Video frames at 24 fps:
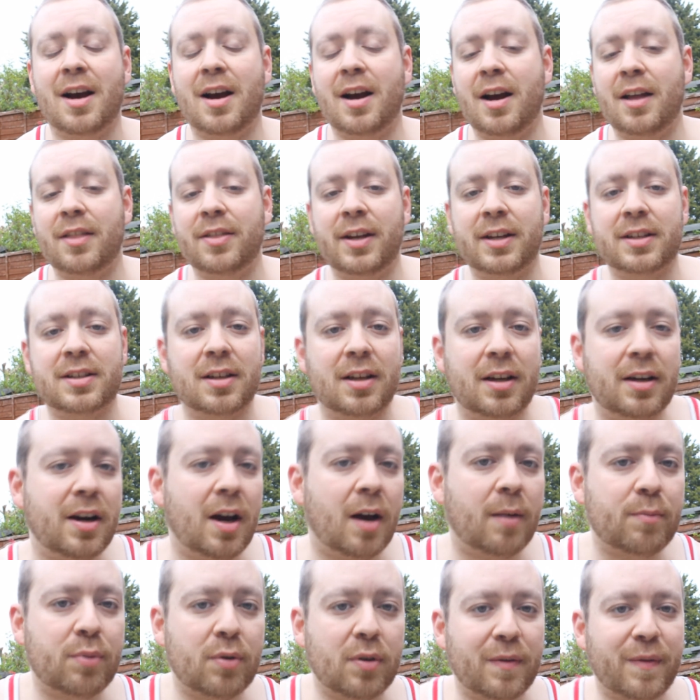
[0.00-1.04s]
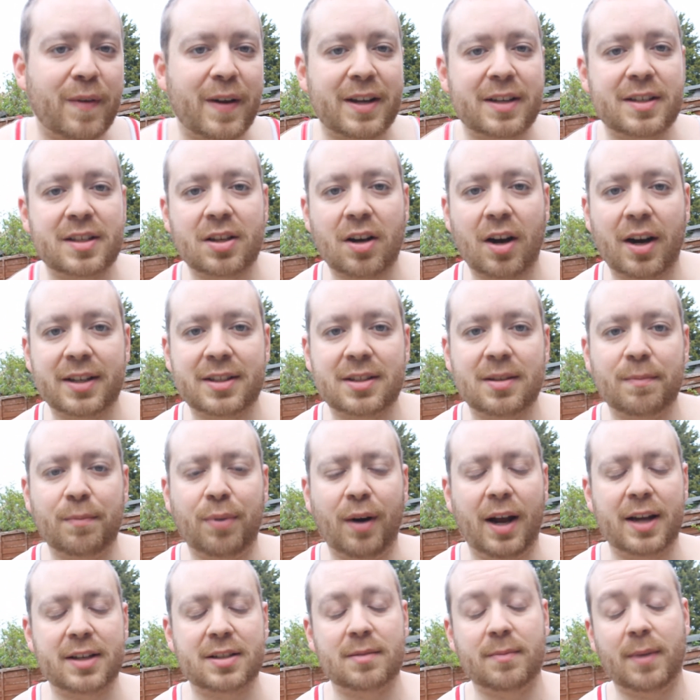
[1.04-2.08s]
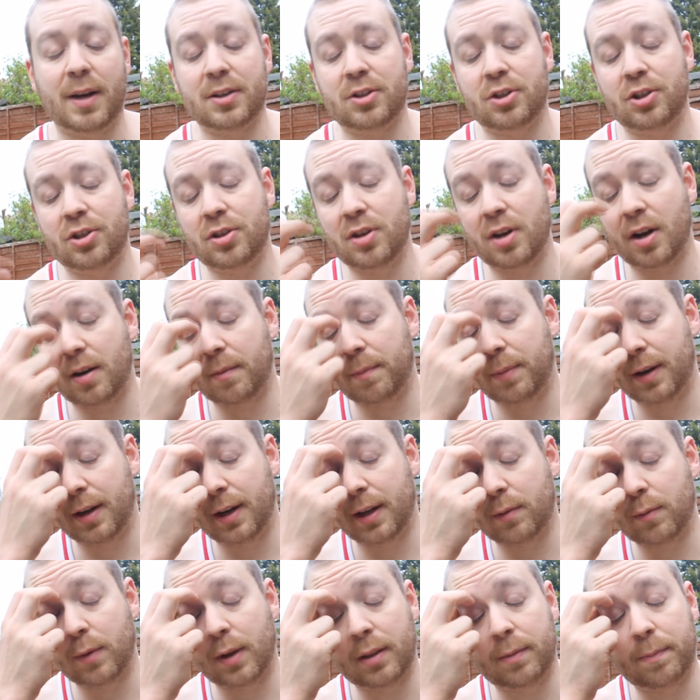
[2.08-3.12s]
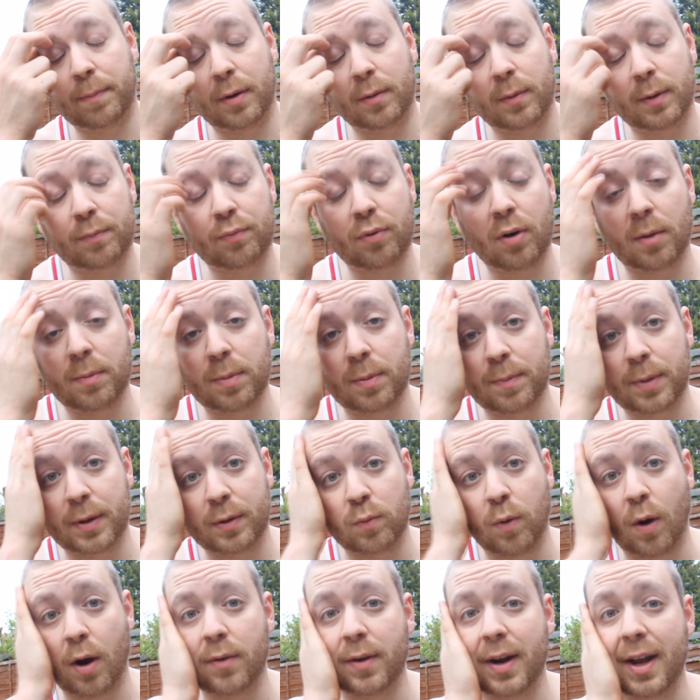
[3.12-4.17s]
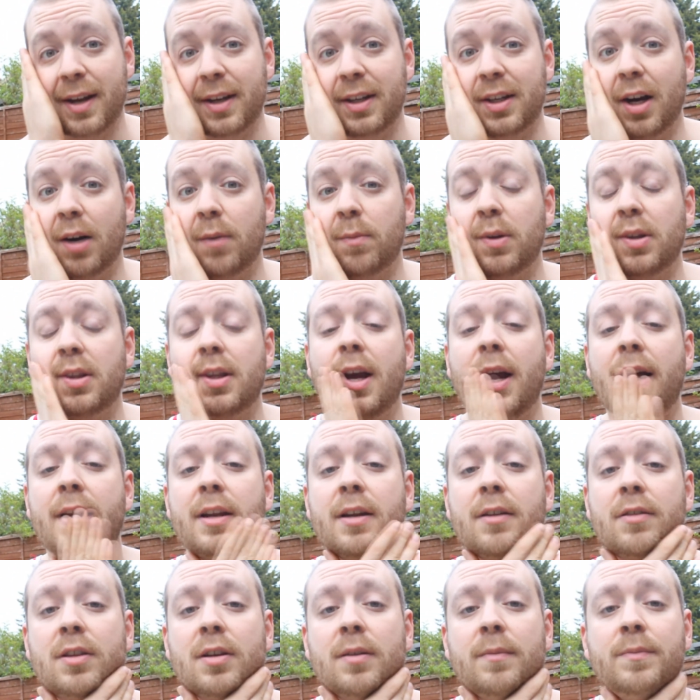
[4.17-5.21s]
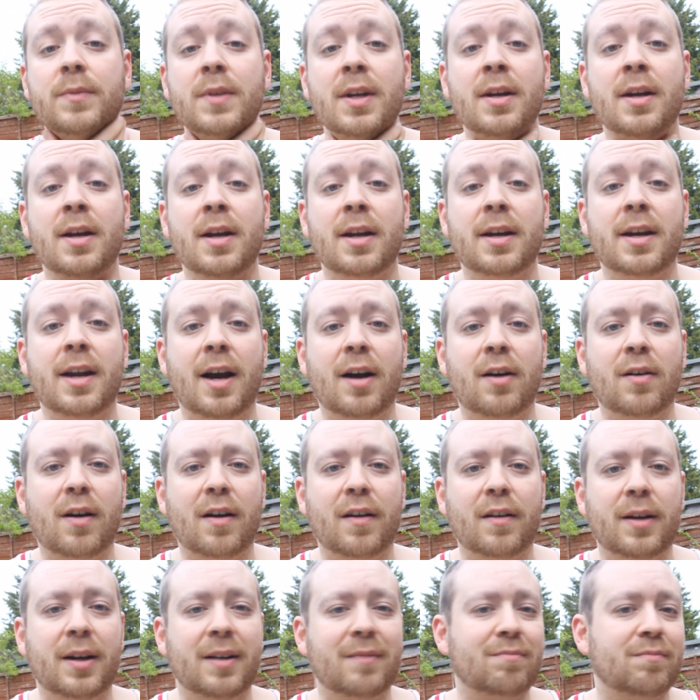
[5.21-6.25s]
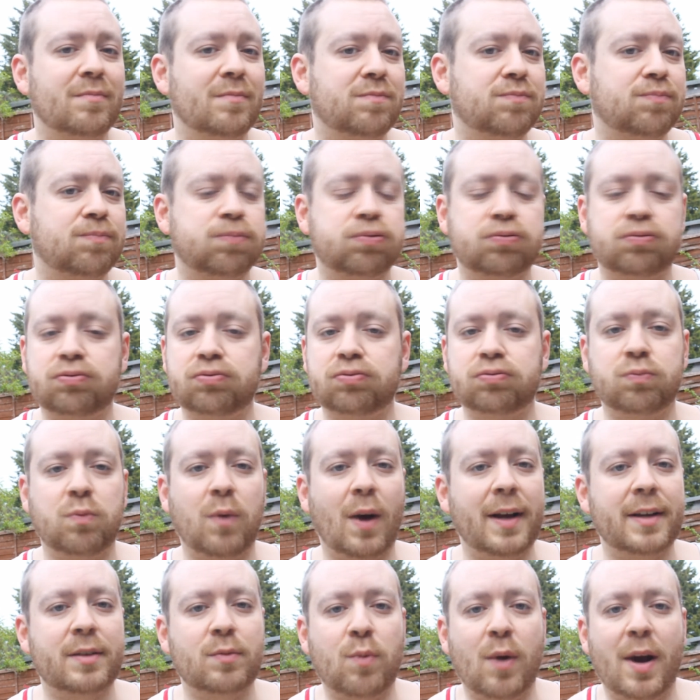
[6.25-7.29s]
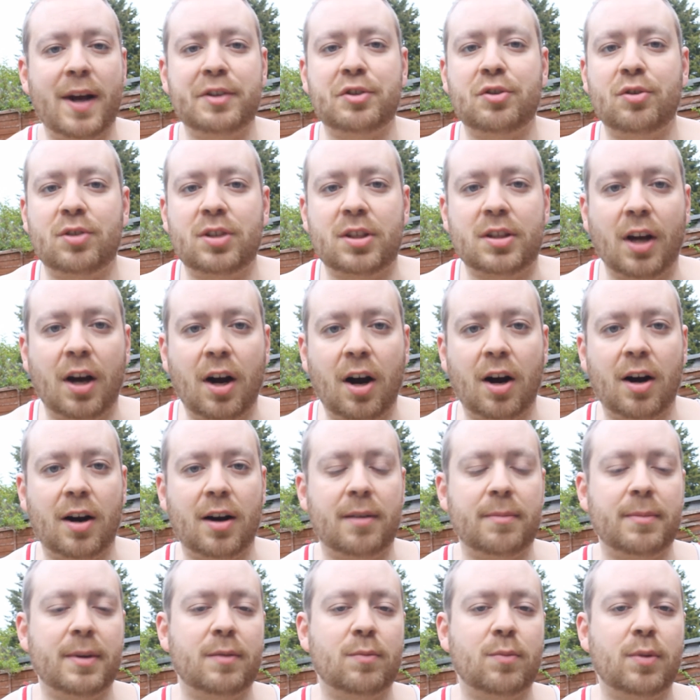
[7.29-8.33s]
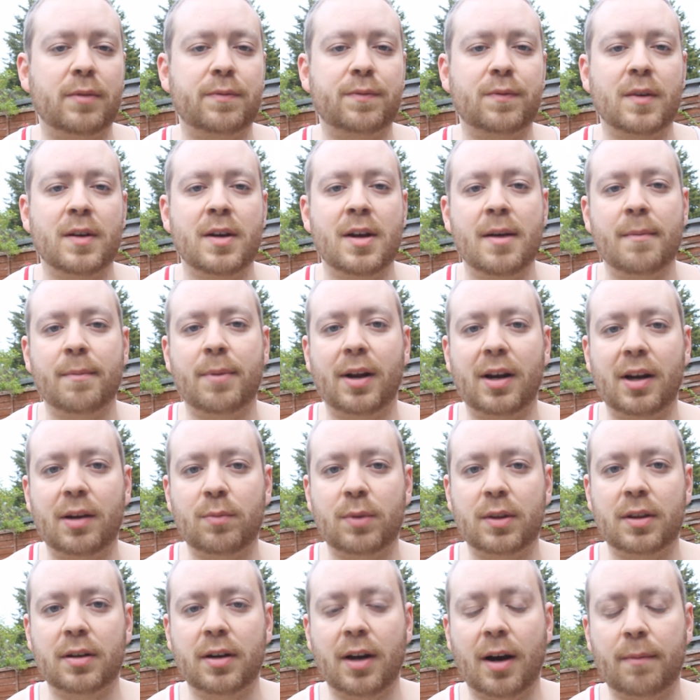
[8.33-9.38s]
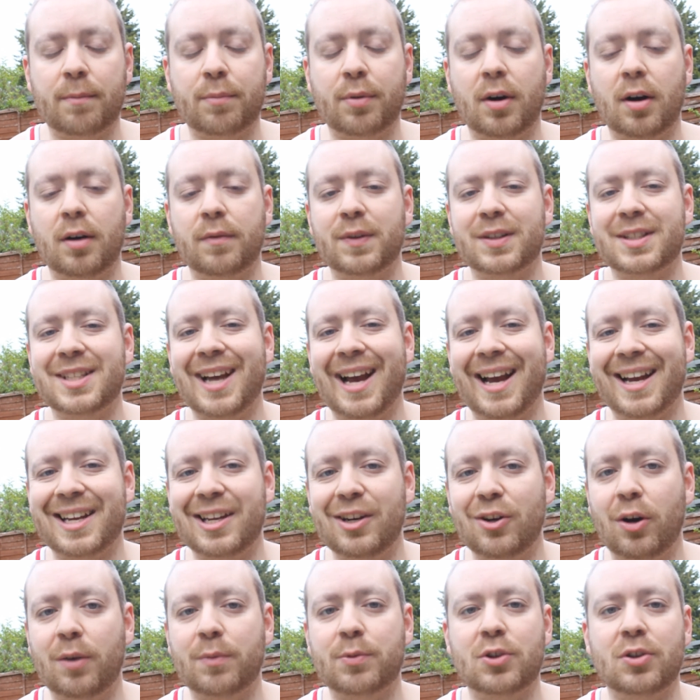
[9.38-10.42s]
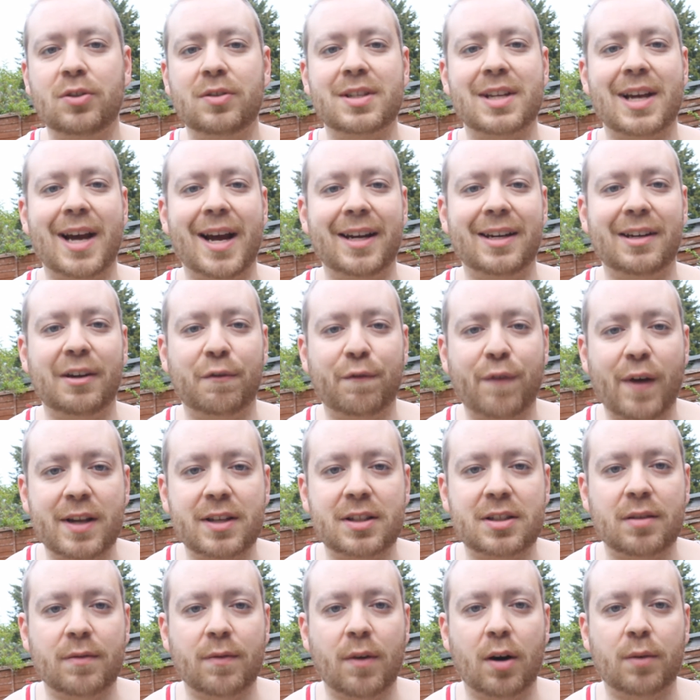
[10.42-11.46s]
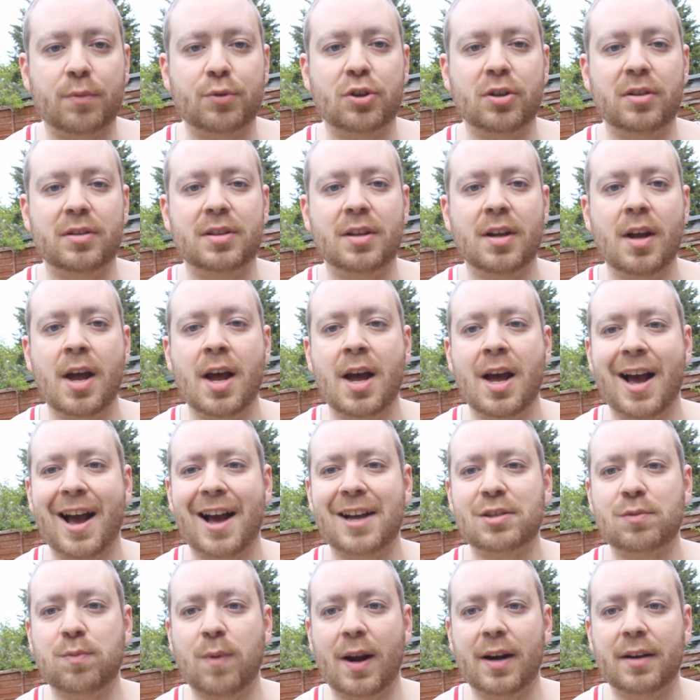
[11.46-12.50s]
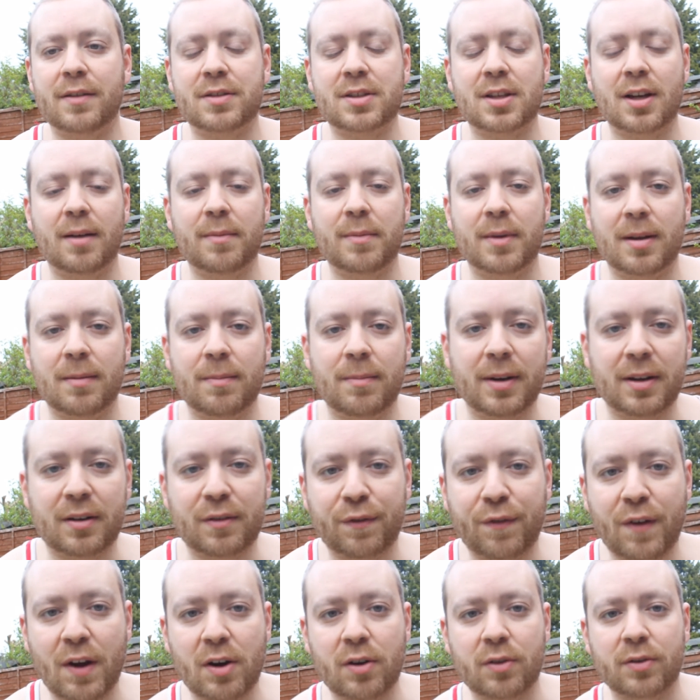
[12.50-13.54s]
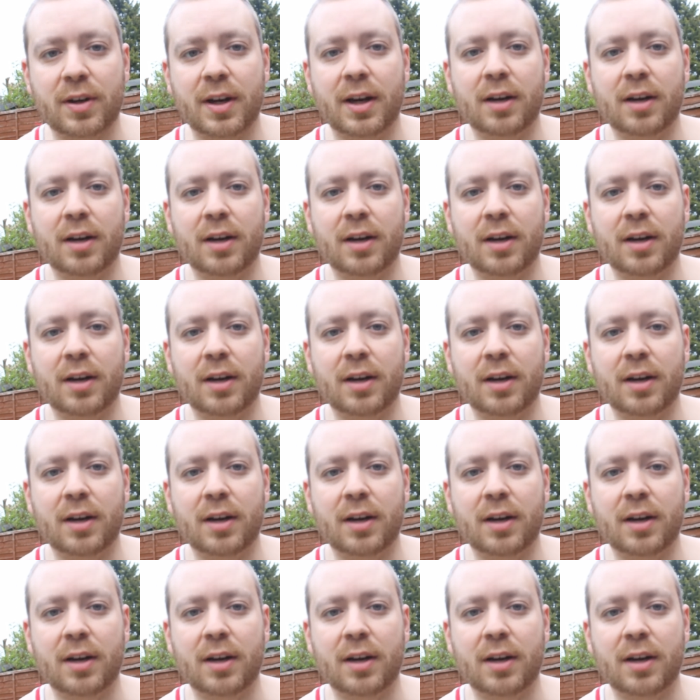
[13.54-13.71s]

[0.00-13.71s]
Uh, there's a number of exciting players that Manchester United have been linked with, but we probably won't end up with any of them. Now, where, where do you start? I mean, we've been linked with a number of attacking options and defensive options, as well as some in midfield.